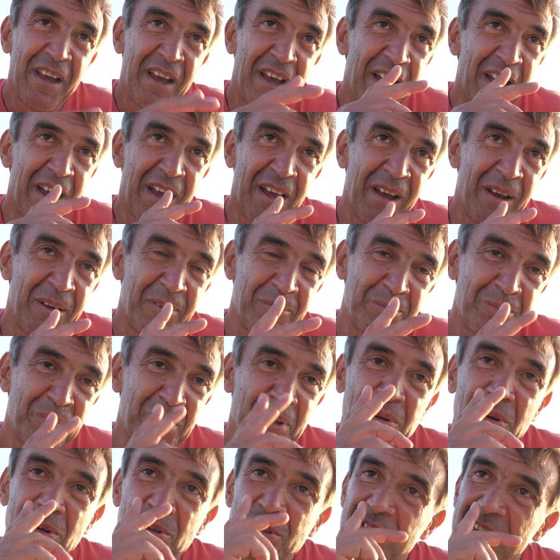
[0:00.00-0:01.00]
um,
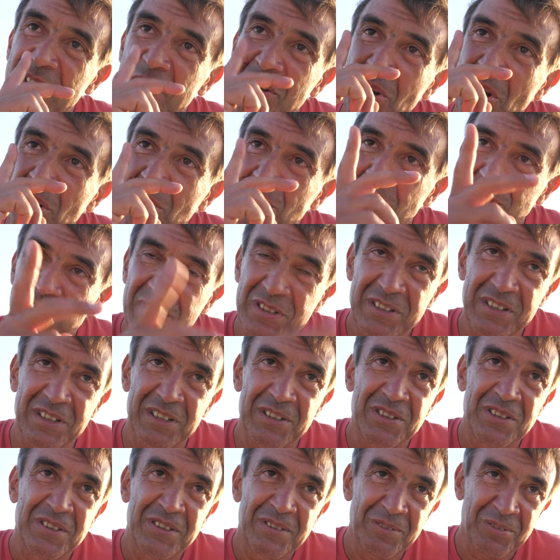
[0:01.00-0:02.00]
because the nose
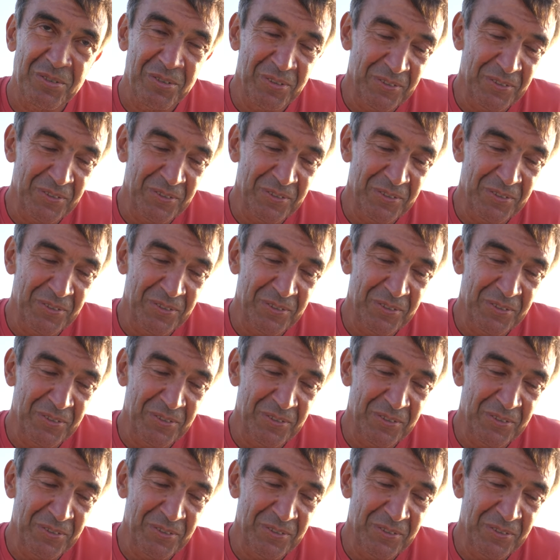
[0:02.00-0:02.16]
is